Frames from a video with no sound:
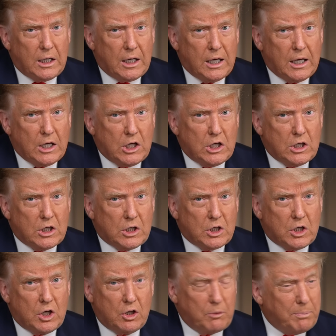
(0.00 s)
and uh,
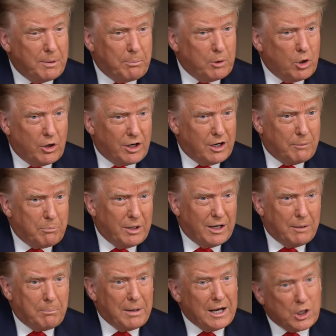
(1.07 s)
other people aren't going to
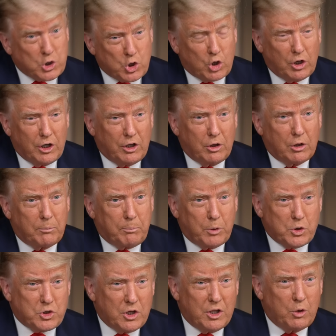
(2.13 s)
bring it back. Certainly, the
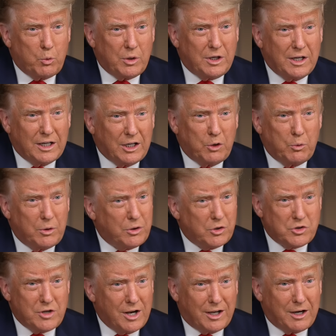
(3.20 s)
person that we're dealing with
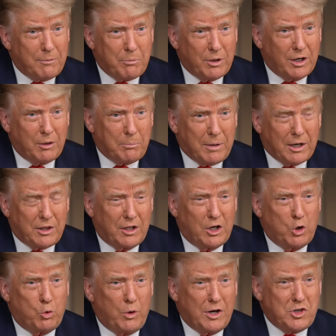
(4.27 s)
is not going to bring it back. They're
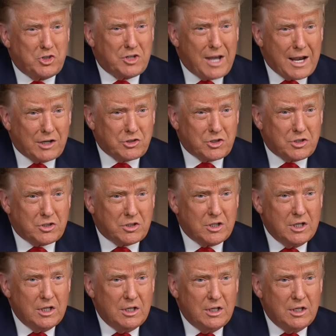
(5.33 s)
going to raise taxes.